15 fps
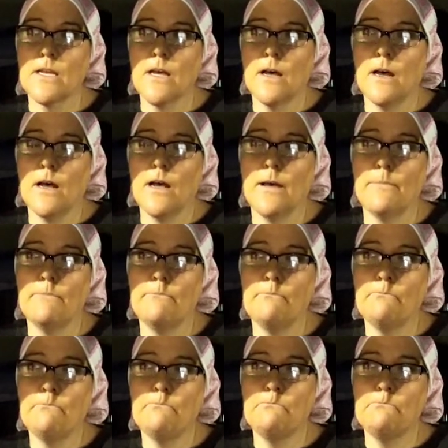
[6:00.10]

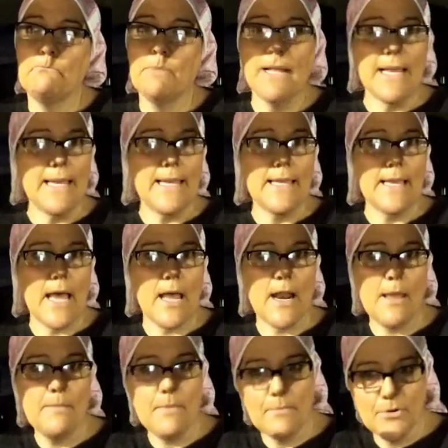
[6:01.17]
Blaine got
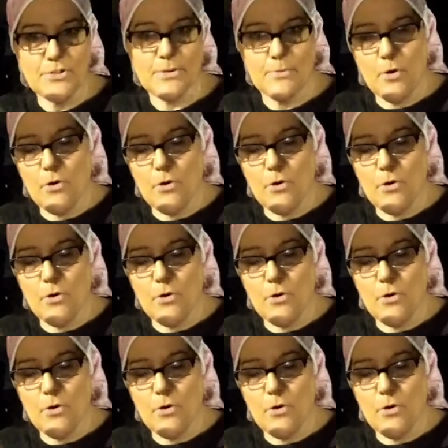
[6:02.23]
a membership